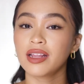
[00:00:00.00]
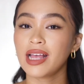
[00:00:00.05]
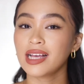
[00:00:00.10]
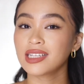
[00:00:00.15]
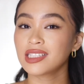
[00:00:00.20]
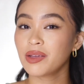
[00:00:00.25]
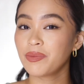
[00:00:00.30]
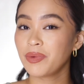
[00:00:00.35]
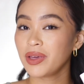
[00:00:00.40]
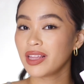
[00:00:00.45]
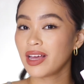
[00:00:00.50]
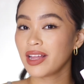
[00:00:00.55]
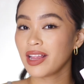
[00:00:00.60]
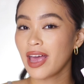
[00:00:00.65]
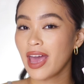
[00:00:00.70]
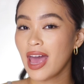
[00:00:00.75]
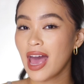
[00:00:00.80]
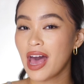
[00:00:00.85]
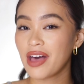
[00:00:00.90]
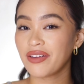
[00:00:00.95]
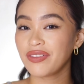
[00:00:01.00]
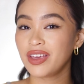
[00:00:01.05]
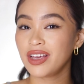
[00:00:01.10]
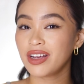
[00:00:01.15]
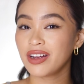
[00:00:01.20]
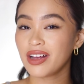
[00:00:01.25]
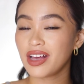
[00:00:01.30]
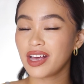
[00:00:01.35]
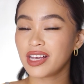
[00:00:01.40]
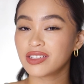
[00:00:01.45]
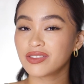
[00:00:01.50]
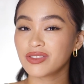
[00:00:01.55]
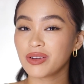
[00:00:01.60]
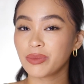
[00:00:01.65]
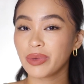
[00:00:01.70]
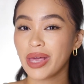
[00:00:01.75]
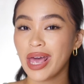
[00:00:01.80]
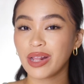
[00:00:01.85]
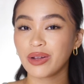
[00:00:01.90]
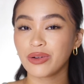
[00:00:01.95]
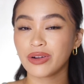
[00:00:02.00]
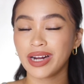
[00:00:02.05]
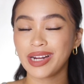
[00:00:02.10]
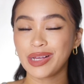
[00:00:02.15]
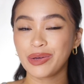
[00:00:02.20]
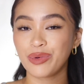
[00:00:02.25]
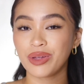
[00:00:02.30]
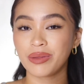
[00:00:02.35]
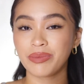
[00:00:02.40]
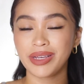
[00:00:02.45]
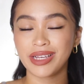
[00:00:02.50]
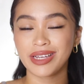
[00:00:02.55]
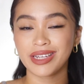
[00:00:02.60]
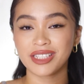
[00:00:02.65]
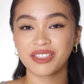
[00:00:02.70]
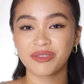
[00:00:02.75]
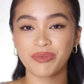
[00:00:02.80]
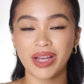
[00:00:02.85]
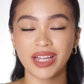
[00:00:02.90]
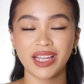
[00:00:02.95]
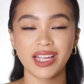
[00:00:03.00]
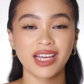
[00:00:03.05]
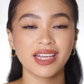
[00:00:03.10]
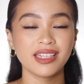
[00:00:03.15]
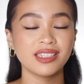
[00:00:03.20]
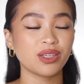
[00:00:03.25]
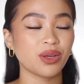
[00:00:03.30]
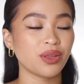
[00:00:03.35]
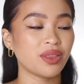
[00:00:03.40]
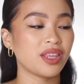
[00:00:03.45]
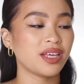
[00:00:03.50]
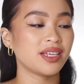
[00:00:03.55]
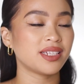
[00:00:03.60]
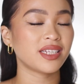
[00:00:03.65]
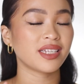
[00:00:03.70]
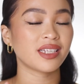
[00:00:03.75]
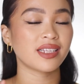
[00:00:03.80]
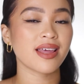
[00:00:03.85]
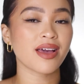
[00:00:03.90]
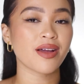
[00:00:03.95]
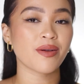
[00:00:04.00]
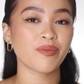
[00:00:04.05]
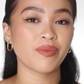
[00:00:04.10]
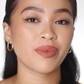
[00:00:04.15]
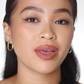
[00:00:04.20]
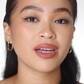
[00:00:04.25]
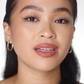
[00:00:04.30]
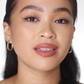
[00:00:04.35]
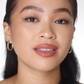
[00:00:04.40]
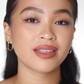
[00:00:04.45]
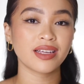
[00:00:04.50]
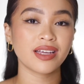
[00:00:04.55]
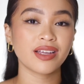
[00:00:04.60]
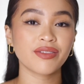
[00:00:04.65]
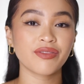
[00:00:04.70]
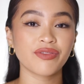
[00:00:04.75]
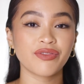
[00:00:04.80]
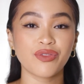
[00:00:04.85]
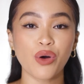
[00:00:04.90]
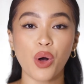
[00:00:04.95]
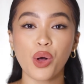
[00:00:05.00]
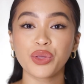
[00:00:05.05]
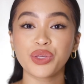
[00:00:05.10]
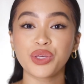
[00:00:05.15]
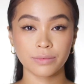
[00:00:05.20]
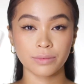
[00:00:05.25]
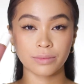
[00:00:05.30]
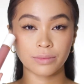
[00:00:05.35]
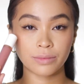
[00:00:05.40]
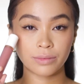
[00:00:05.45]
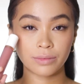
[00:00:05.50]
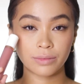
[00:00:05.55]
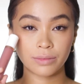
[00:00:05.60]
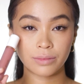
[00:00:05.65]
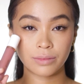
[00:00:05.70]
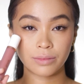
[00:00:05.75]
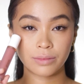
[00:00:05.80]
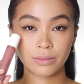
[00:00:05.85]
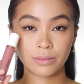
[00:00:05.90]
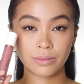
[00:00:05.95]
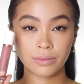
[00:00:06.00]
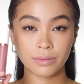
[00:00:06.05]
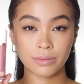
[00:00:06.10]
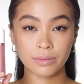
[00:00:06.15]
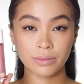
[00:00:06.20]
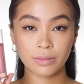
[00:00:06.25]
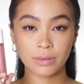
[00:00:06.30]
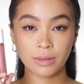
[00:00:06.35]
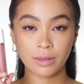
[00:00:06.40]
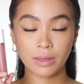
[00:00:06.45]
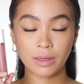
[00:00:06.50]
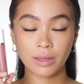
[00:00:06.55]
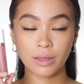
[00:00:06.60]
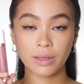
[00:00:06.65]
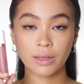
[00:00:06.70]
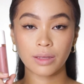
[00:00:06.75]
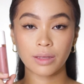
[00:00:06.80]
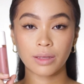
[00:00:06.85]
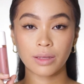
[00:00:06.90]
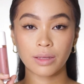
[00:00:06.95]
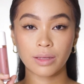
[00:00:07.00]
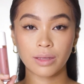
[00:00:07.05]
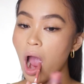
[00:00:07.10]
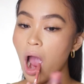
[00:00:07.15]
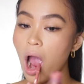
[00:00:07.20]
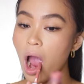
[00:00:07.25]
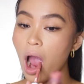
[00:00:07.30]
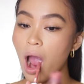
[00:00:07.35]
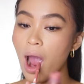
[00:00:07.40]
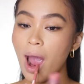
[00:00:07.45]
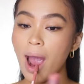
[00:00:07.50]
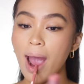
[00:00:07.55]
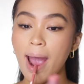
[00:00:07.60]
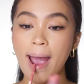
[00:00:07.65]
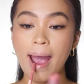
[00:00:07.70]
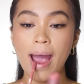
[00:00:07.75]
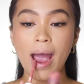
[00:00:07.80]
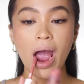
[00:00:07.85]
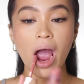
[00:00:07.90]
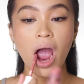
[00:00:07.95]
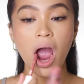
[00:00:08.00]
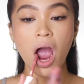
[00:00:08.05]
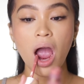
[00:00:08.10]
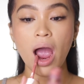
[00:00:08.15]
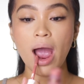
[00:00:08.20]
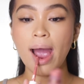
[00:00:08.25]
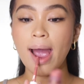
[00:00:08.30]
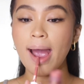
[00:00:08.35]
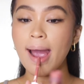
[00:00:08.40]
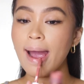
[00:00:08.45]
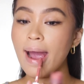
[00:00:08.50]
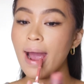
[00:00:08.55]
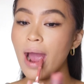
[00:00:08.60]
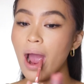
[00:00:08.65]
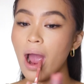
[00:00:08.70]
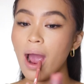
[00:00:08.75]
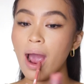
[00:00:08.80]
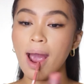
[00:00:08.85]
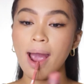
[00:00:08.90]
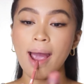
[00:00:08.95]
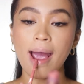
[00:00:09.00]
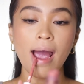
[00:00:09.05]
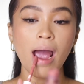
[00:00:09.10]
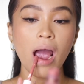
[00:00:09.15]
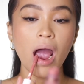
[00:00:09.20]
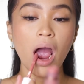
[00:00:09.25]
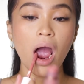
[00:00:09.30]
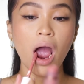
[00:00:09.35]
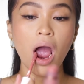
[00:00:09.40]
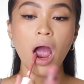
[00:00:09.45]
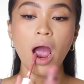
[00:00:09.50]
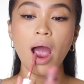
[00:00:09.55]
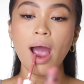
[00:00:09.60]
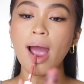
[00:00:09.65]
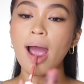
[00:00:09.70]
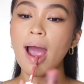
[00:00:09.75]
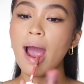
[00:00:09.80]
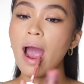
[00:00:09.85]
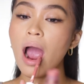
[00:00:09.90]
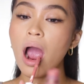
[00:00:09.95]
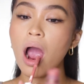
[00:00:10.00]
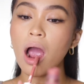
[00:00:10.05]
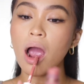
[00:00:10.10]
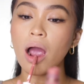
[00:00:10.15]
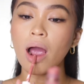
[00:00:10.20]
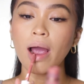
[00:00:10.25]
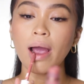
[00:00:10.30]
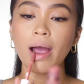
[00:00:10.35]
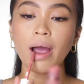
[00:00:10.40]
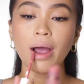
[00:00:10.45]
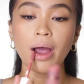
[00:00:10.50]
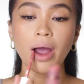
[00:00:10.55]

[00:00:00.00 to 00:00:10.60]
The next lippie that I have here is from Get Ready With Me Cosmetics. So this is their Milk Tint Volume 2 in my favorite shade, Pablo's Latte.